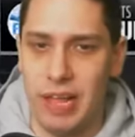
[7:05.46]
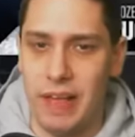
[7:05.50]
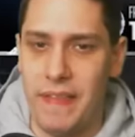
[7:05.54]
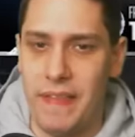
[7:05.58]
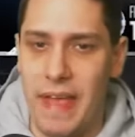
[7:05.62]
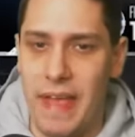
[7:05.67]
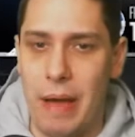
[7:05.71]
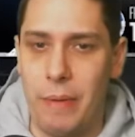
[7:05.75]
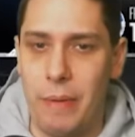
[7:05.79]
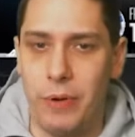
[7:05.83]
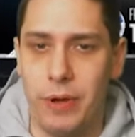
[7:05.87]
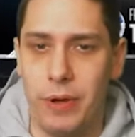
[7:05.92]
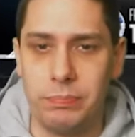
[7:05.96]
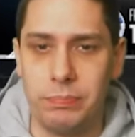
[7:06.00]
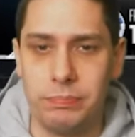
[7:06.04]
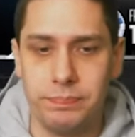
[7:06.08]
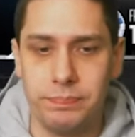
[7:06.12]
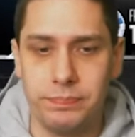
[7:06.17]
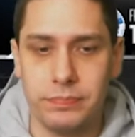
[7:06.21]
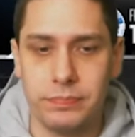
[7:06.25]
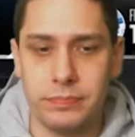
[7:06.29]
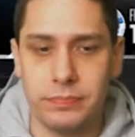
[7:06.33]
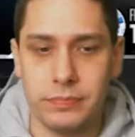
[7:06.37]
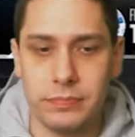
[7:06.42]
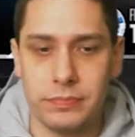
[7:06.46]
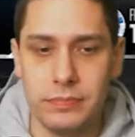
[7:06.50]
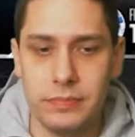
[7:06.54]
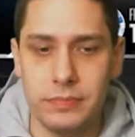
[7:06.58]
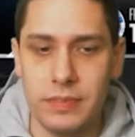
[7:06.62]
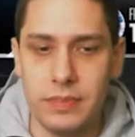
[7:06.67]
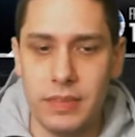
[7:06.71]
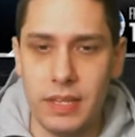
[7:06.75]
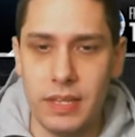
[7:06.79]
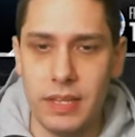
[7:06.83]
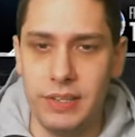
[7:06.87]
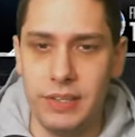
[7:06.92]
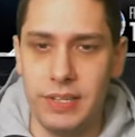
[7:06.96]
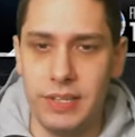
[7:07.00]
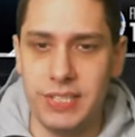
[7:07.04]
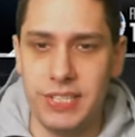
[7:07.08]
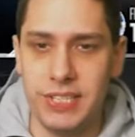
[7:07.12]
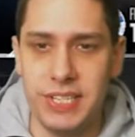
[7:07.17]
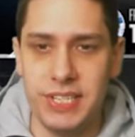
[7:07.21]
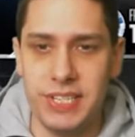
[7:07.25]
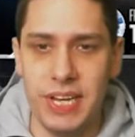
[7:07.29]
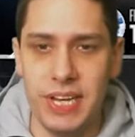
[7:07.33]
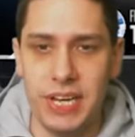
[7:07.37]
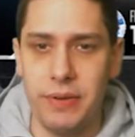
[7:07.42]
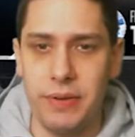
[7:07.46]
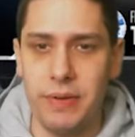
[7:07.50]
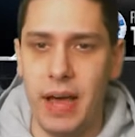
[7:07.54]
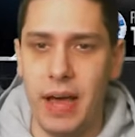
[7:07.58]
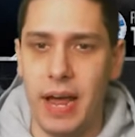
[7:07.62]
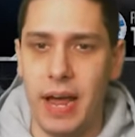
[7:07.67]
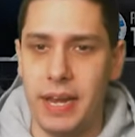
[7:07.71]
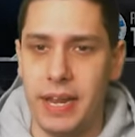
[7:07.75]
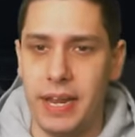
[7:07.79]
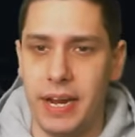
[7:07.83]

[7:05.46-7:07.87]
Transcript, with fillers: on that one. Let's continue on